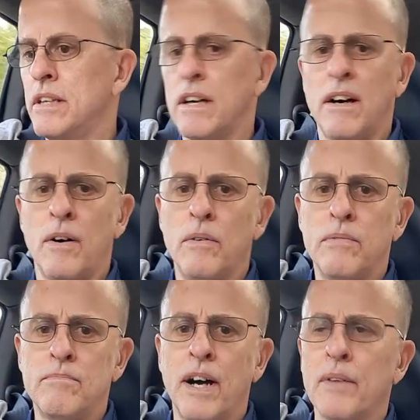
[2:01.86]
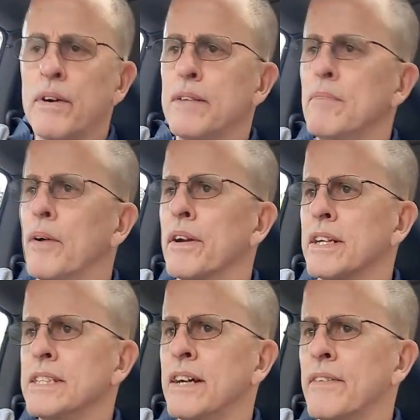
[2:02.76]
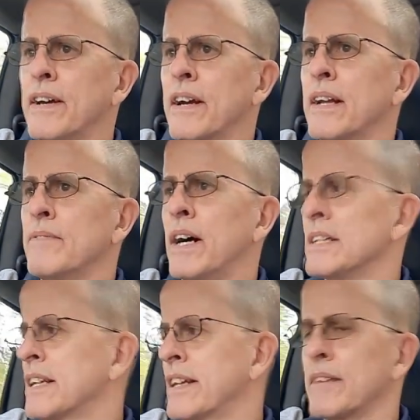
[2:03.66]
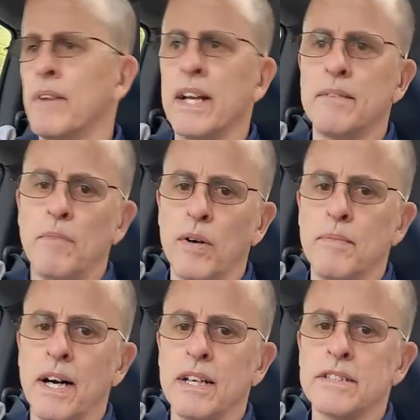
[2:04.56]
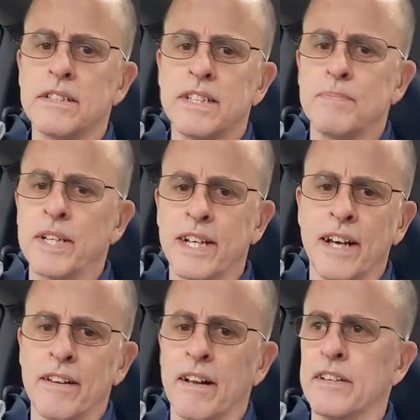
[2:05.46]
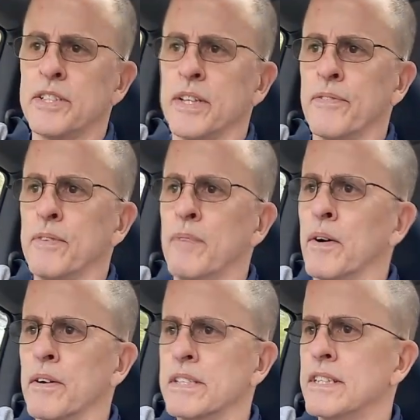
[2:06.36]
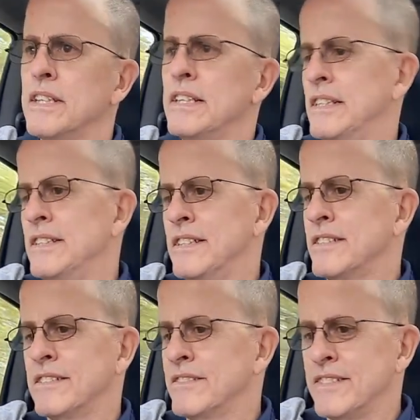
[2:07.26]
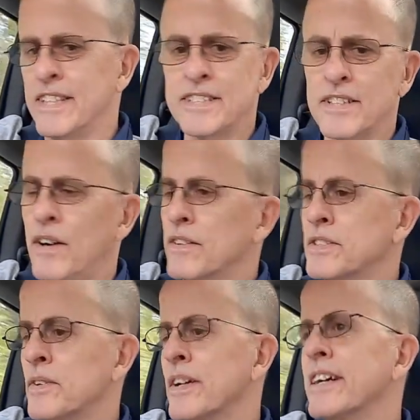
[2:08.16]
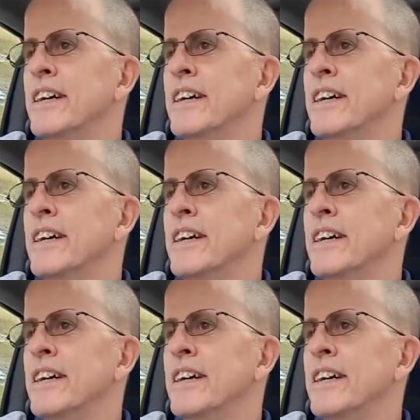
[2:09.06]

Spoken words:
Oh, by the way, the motor doesn't have that kind of miles. I think it might have more miles. It's put together out of two different motors. It's a long story.